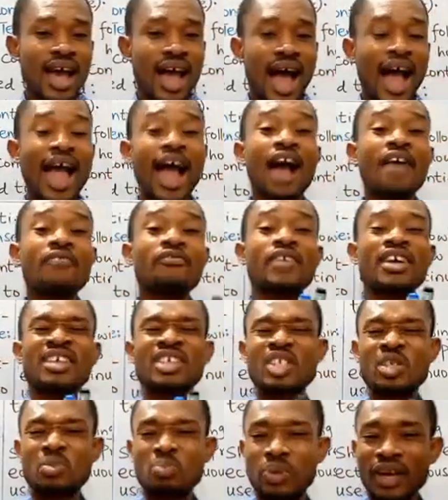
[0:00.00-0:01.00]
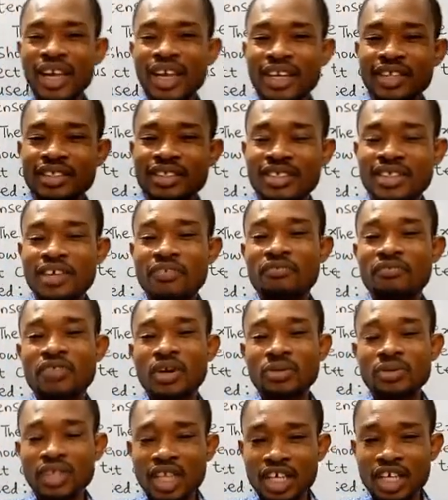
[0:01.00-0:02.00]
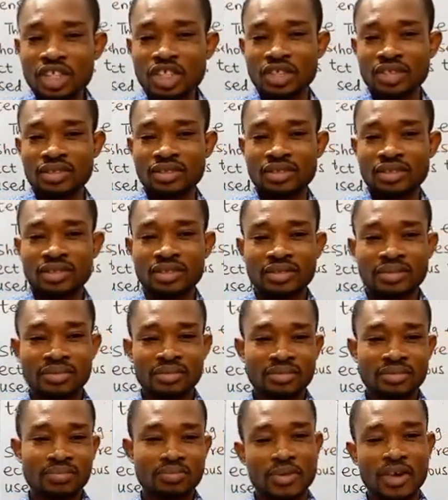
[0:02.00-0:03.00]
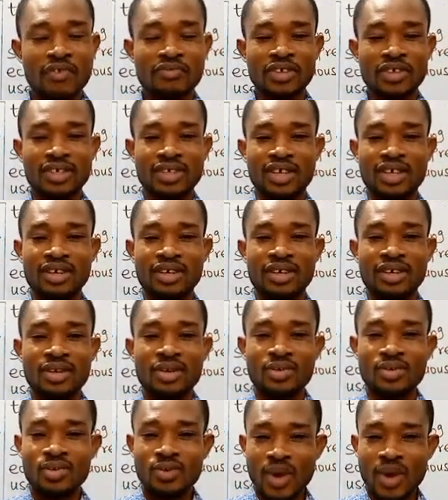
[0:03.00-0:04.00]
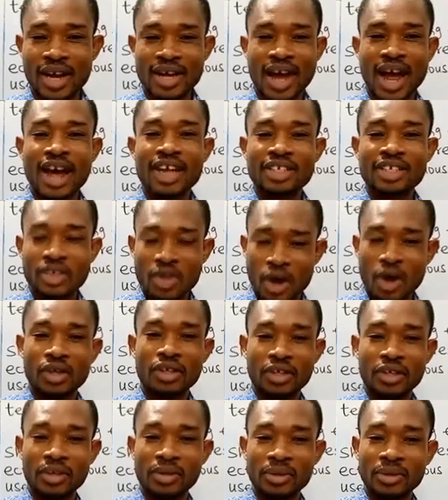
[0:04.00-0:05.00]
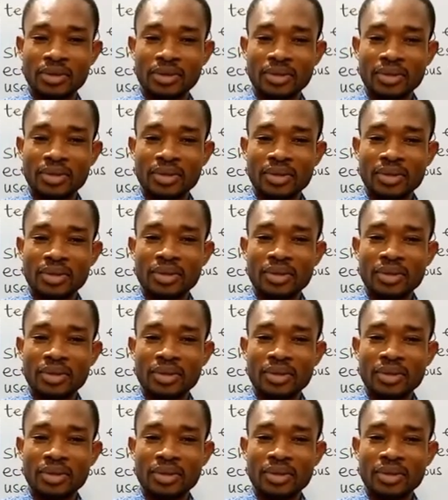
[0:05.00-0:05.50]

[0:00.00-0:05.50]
I have explained the foundation previously when I taught you